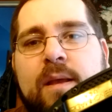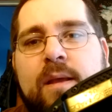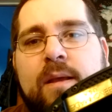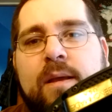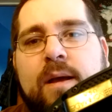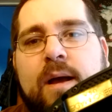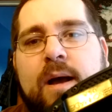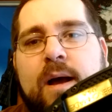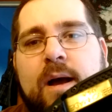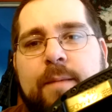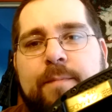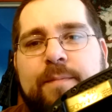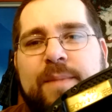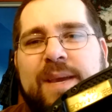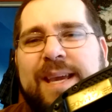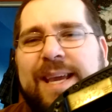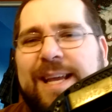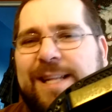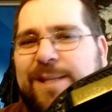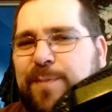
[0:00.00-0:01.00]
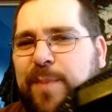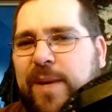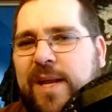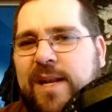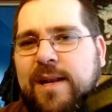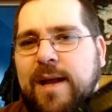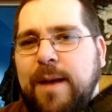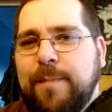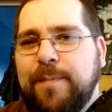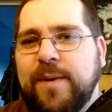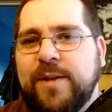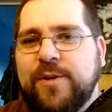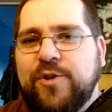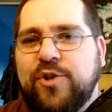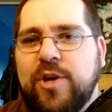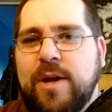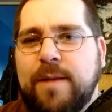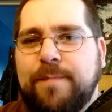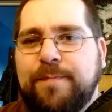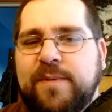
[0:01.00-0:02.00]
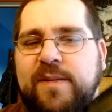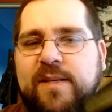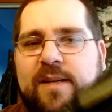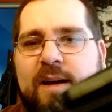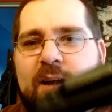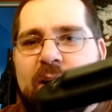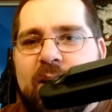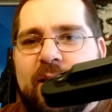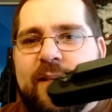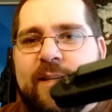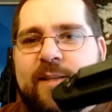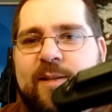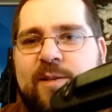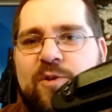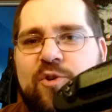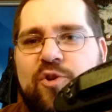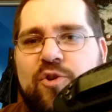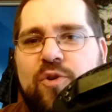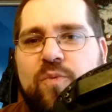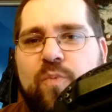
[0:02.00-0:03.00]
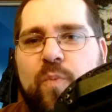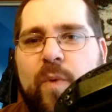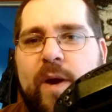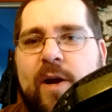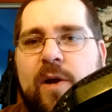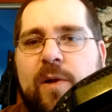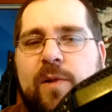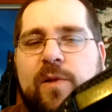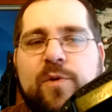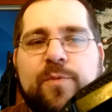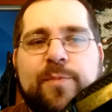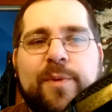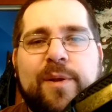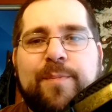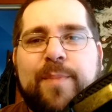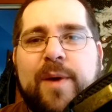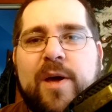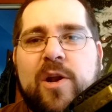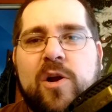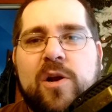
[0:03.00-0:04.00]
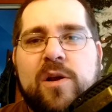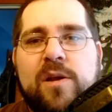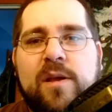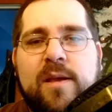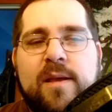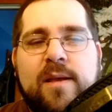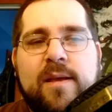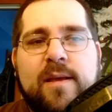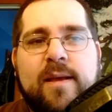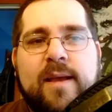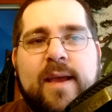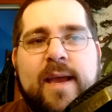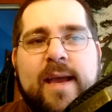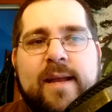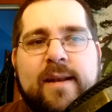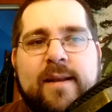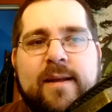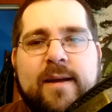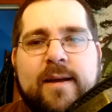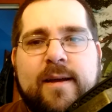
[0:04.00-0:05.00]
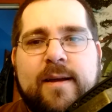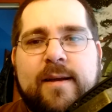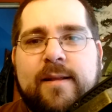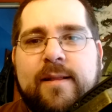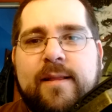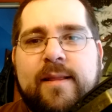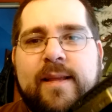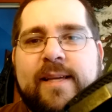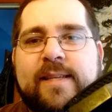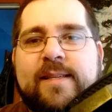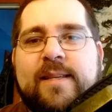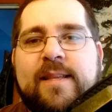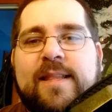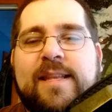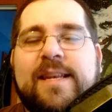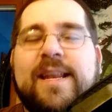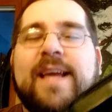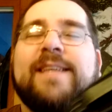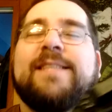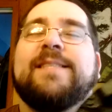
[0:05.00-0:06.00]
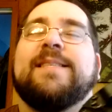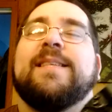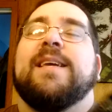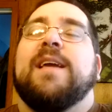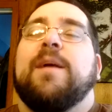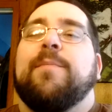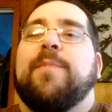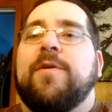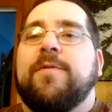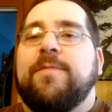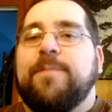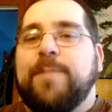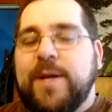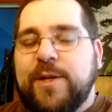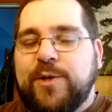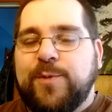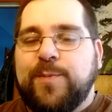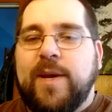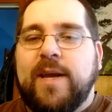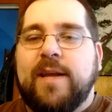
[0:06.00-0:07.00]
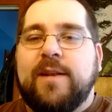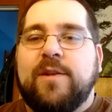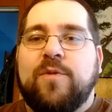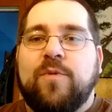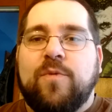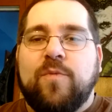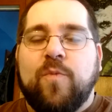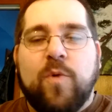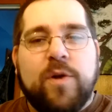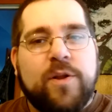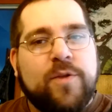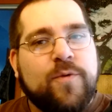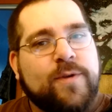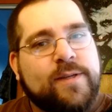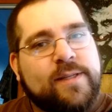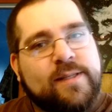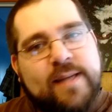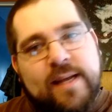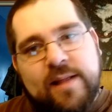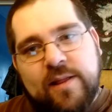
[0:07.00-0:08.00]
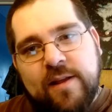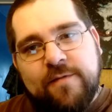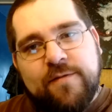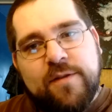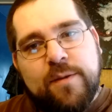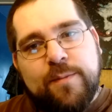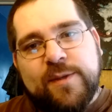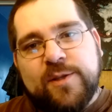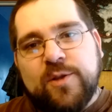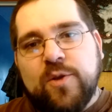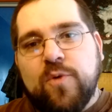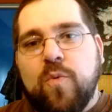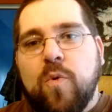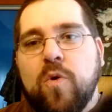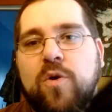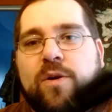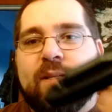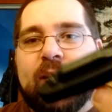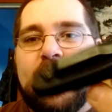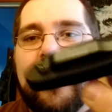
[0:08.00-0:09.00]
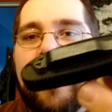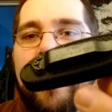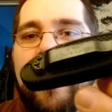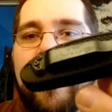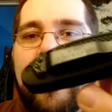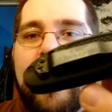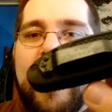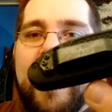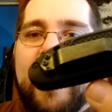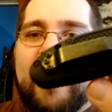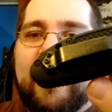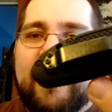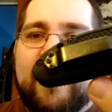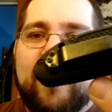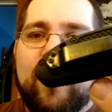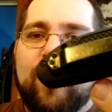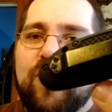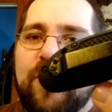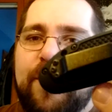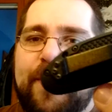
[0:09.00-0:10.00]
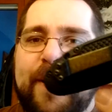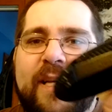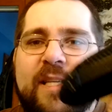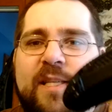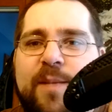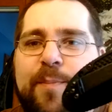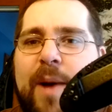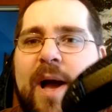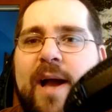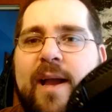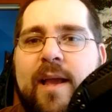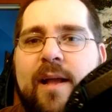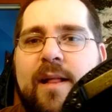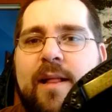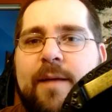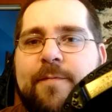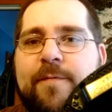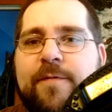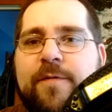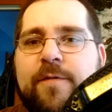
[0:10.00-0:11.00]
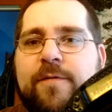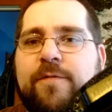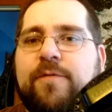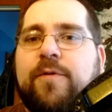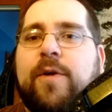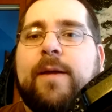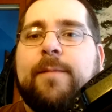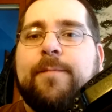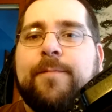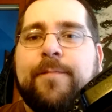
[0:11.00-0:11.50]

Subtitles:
It gets beaten up and chipped. This should wear a little bit better. And like I said, the nice thing about Benchmade, one of the reasons I love them, is their warranty. And they'll replace the pocket clip for free.